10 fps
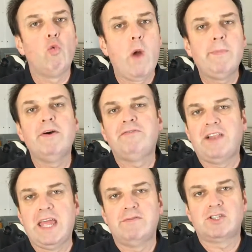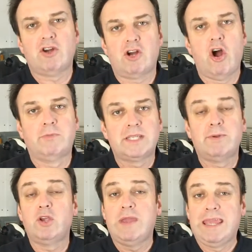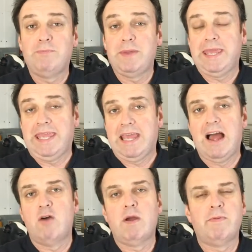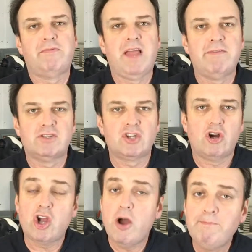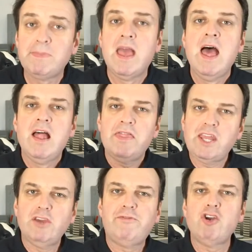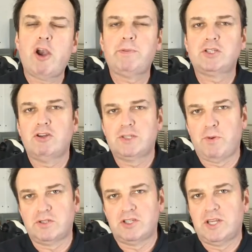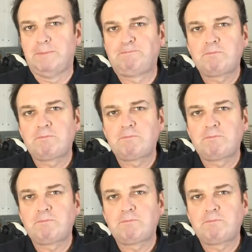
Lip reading: weberflavors.com, W-E-B-E-R, weberflavors.com. Thank you for your episode sponsorship.